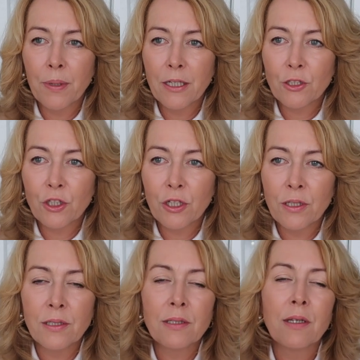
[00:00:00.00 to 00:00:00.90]

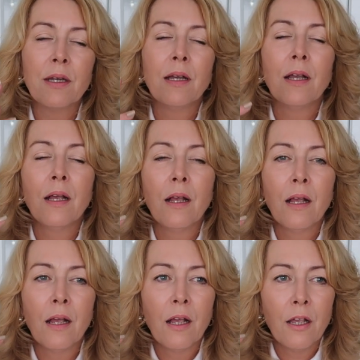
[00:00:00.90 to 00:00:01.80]
pictures,
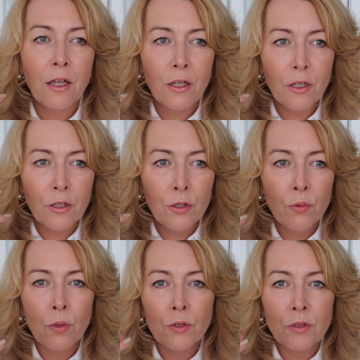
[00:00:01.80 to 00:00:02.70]

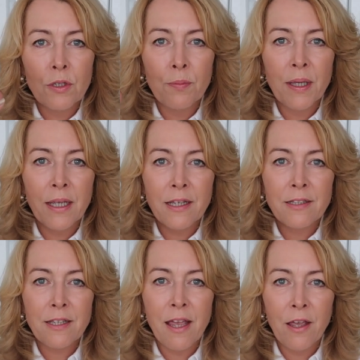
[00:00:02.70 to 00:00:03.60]
you want to be
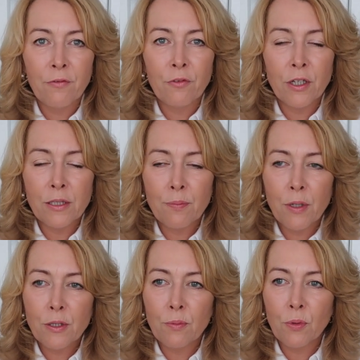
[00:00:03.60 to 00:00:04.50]
as hair-free as
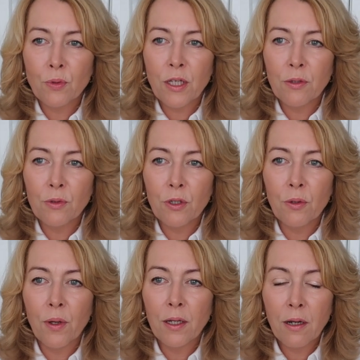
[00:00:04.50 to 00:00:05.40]
possible, don't
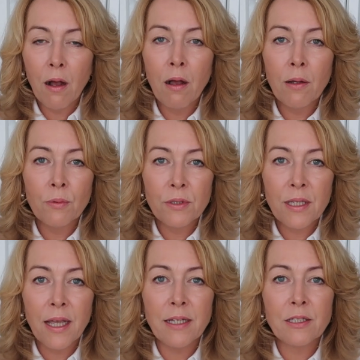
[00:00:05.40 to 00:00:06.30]
you? And I was
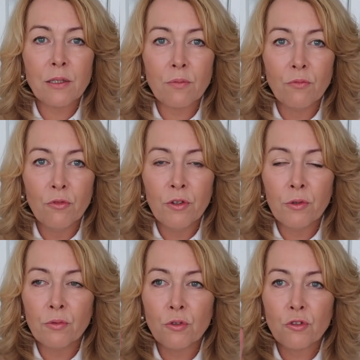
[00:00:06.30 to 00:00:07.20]
getting some
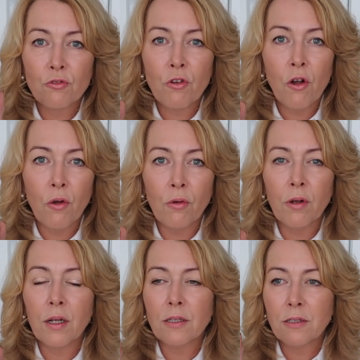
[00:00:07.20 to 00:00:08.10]
real
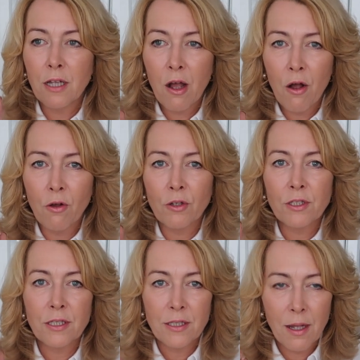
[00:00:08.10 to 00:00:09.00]
strong, dark,
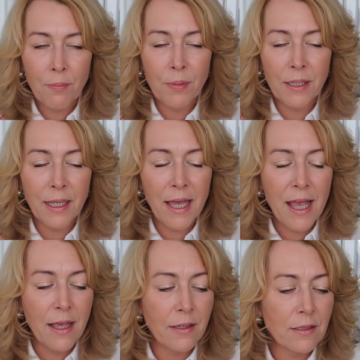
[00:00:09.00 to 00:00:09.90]
stubbly
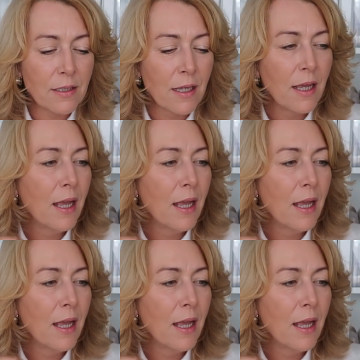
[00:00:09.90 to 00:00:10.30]
hairs,